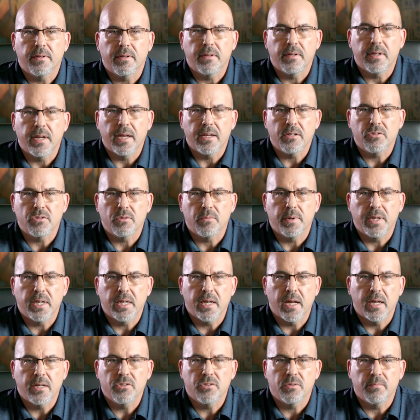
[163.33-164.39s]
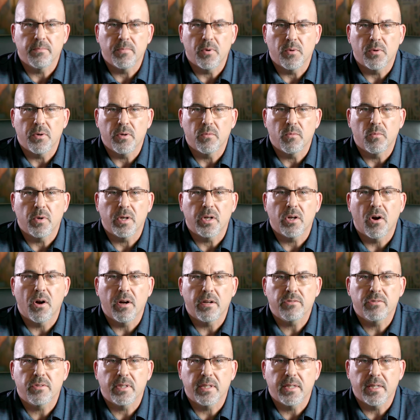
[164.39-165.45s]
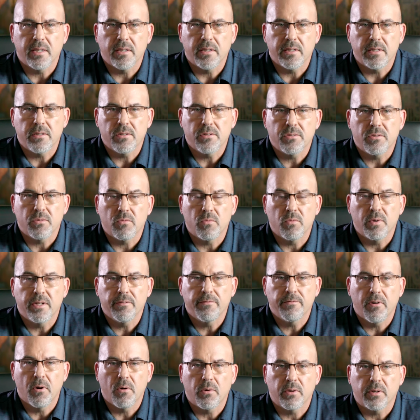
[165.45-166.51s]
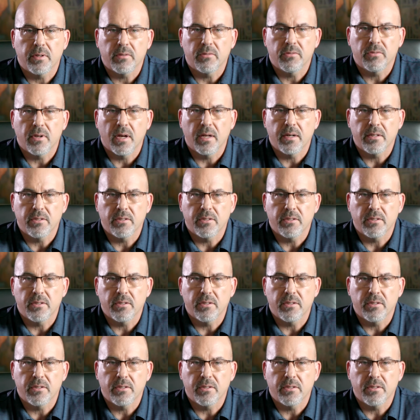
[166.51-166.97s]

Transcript: of the National Mediation Board would cause the carriers to refocus on